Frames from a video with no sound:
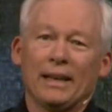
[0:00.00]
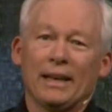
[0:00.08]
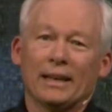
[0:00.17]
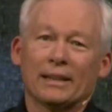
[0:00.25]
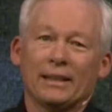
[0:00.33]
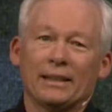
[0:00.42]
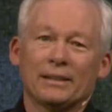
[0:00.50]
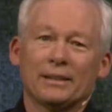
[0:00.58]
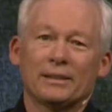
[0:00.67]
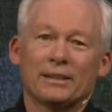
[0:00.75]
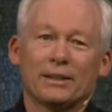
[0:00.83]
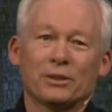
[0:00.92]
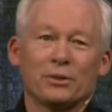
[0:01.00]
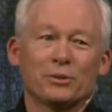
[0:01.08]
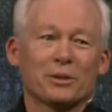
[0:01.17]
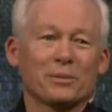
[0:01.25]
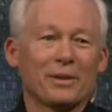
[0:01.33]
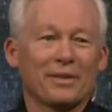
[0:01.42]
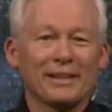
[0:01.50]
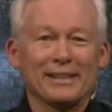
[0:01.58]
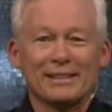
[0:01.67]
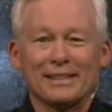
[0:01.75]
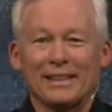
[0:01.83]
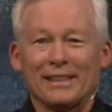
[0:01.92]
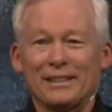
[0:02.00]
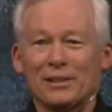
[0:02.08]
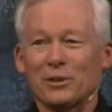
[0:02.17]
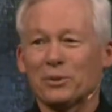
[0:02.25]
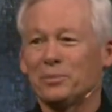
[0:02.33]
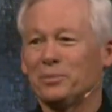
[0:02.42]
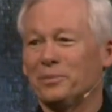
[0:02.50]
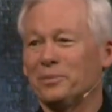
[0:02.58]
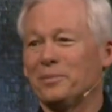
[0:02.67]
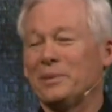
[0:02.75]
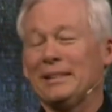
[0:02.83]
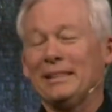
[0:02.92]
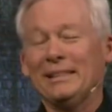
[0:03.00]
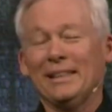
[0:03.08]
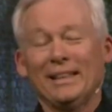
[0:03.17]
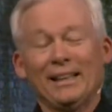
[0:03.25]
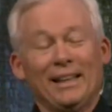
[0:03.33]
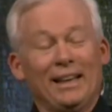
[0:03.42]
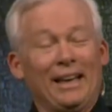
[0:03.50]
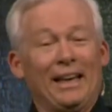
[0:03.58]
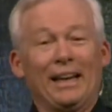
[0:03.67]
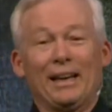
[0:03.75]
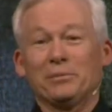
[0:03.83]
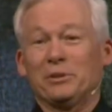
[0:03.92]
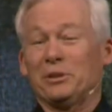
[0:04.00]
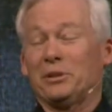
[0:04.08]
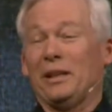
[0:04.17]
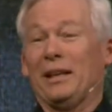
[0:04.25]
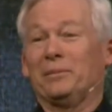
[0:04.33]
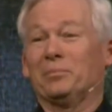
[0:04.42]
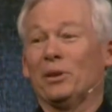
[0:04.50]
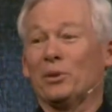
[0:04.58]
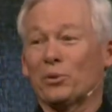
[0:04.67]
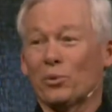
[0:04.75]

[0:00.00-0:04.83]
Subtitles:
I can't tell you some of the things that he told me, and I'm just like blown